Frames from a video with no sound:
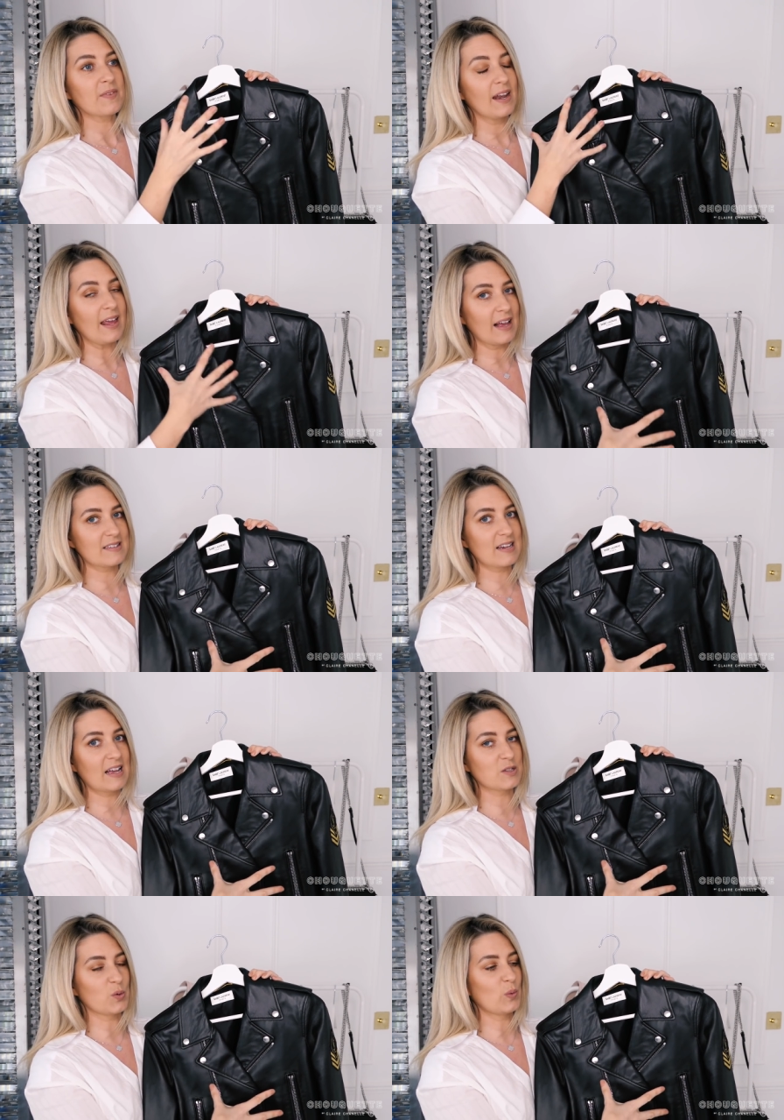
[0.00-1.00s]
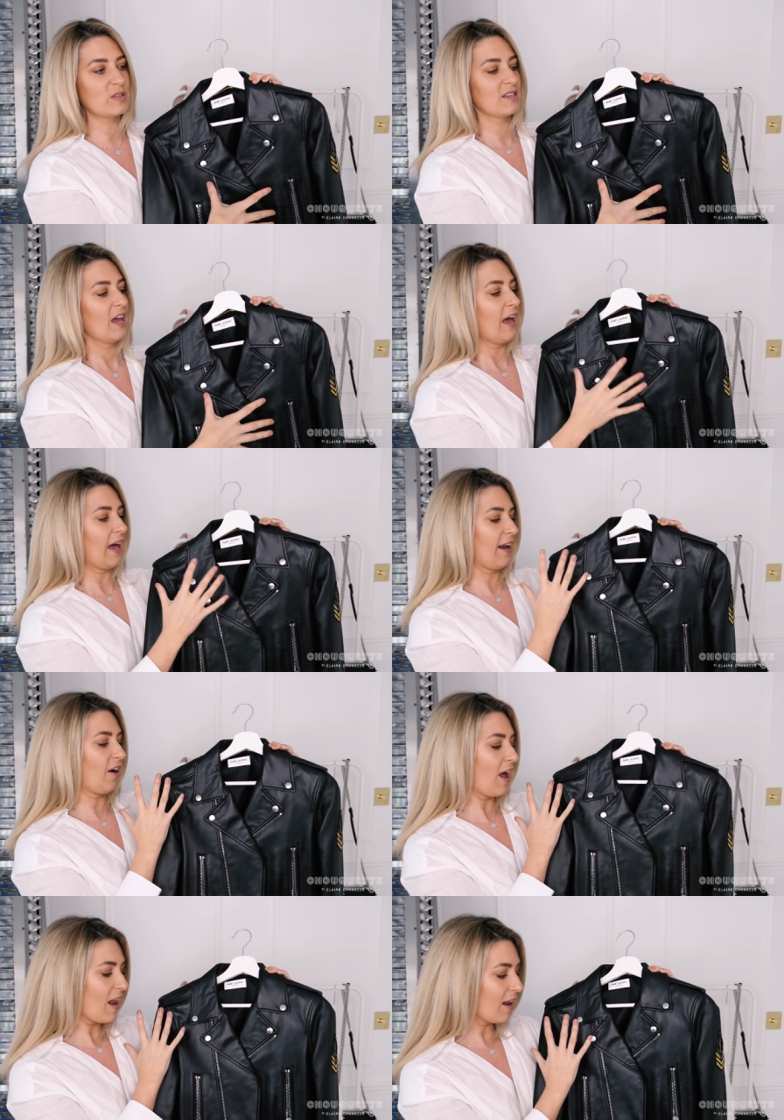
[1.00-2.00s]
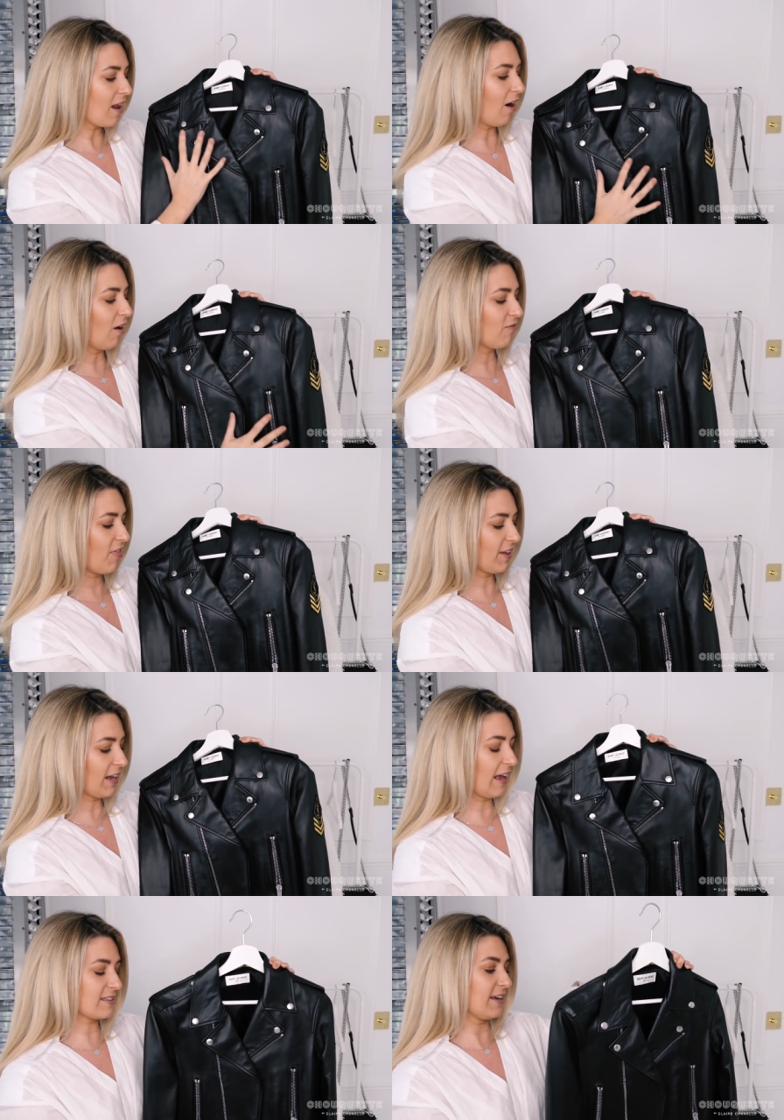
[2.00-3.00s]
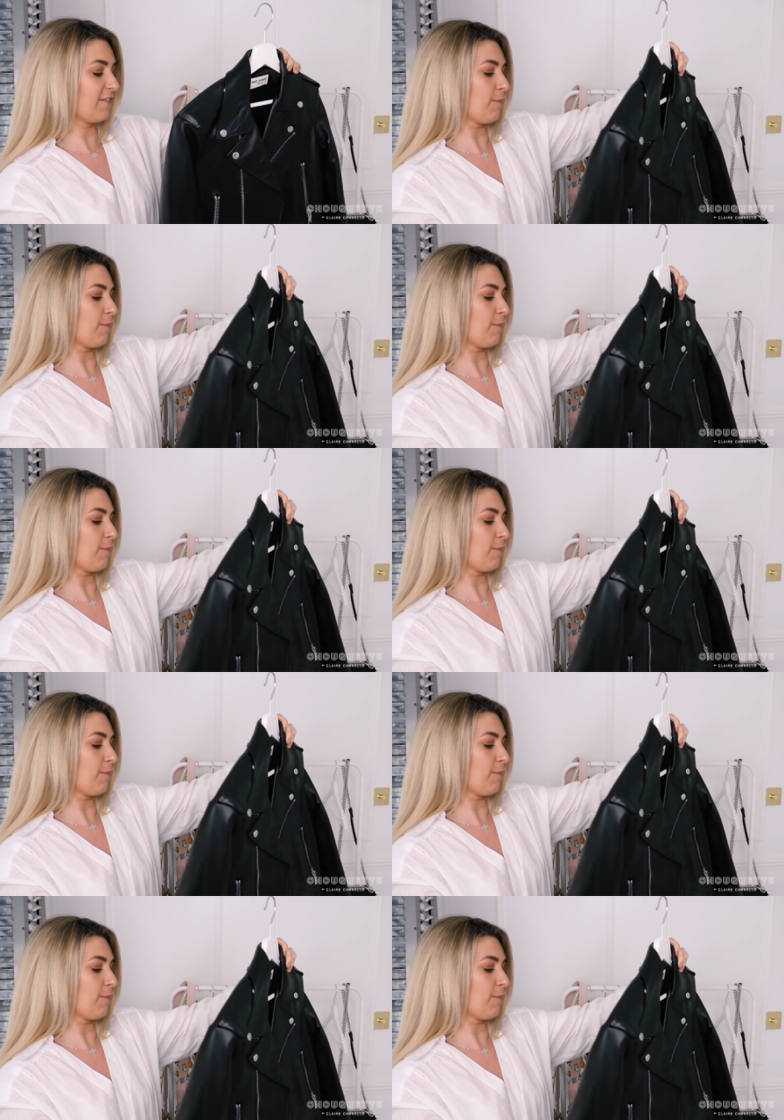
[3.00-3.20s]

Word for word: and it has tassels and I love the classic.